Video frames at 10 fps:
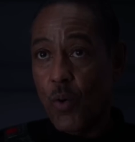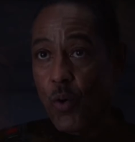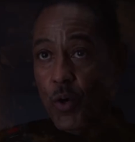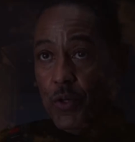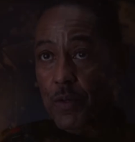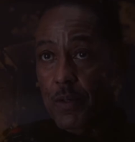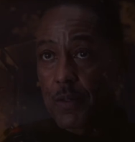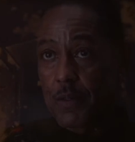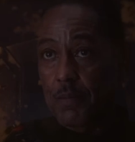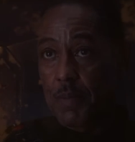order
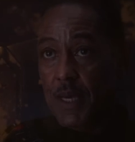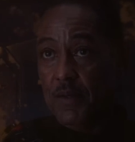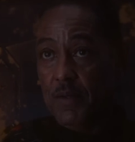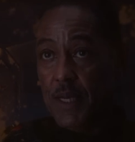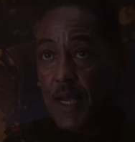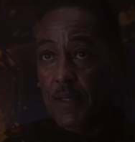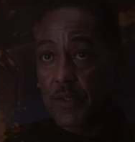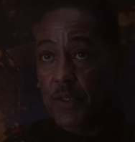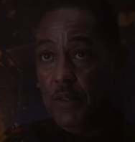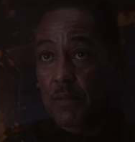back to the
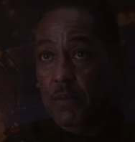galaxy.